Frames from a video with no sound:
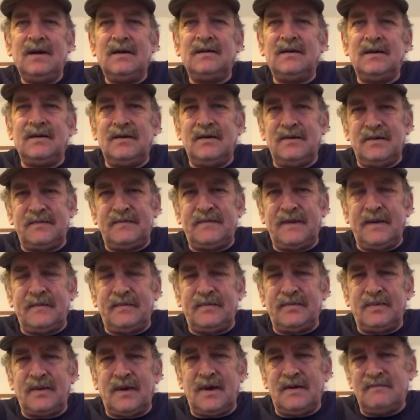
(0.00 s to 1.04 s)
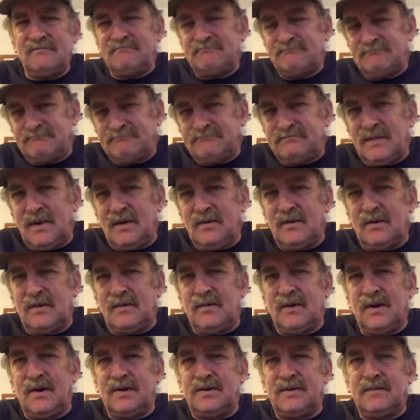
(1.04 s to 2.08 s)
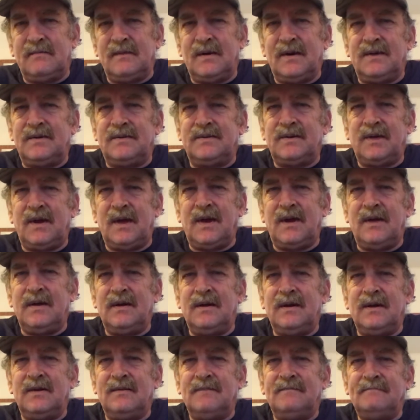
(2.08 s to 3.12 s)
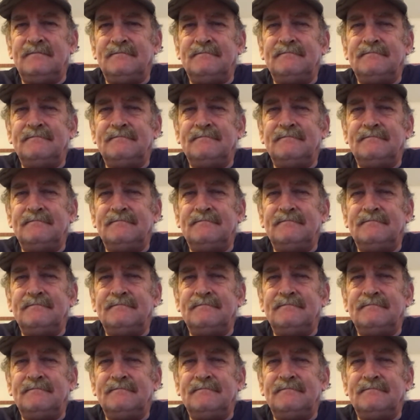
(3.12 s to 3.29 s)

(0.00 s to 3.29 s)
Then there's people that don't question my sanity.